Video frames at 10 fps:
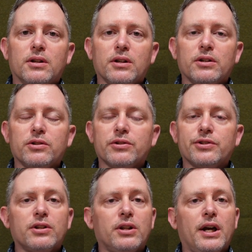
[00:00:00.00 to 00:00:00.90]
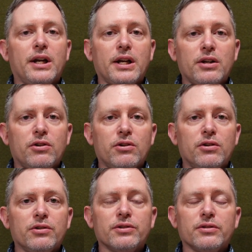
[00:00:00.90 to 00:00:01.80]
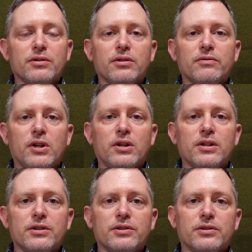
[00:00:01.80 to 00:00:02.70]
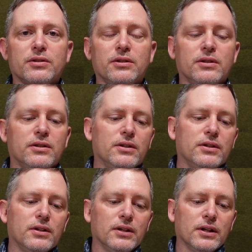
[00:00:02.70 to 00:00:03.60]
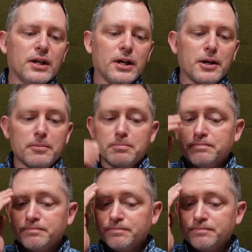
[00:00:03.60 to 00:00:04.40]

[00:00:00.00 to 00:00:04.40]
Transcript: uh, you're going to see a lot of ARs and uh, variants. Um,